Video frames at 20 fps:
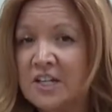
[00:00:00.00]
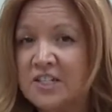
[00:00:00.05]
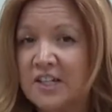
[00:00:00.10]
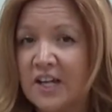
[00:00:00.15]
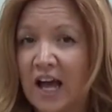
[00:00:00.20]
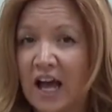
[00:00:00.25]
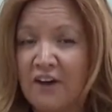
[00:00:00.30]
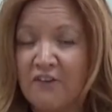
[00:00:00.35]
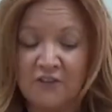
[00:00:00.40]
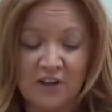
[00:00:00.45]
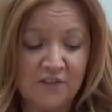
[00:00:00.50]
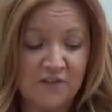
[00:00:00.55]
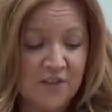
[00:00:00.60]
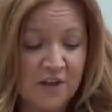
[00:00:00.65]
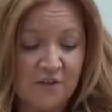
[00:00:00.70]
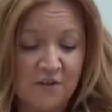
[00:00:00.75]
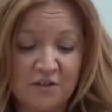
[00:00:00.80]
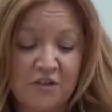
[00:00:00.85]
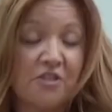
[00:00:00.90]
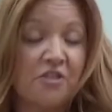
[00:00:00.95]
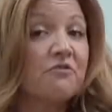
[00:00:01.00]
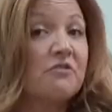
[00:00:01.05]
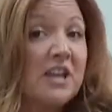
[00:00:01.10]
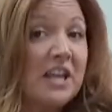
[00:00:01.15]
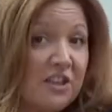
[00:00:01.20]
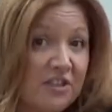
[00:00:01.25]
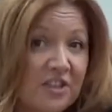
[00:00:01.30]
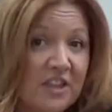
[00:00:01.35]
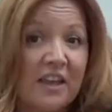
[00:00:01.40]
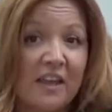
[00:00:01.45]
to have, if there are
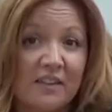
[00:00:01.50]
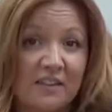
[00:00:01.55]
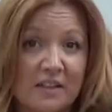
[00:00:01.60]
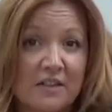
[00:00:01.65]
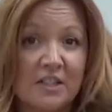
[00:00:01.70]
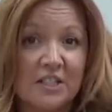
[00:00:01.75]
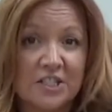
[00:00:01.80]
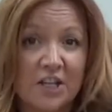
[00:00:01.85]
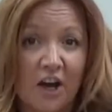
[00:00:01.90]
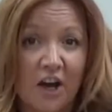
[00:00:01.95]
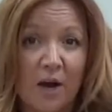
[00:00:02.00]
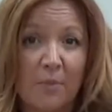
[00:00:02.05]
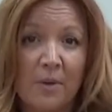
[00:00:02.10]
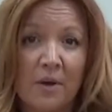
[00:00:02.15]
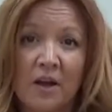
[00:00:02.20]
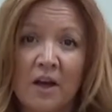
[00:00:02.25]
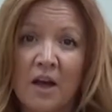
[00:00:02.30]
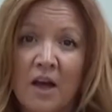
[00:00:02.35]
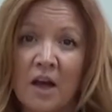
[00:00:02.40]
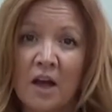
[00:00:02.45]
3 things in the tub,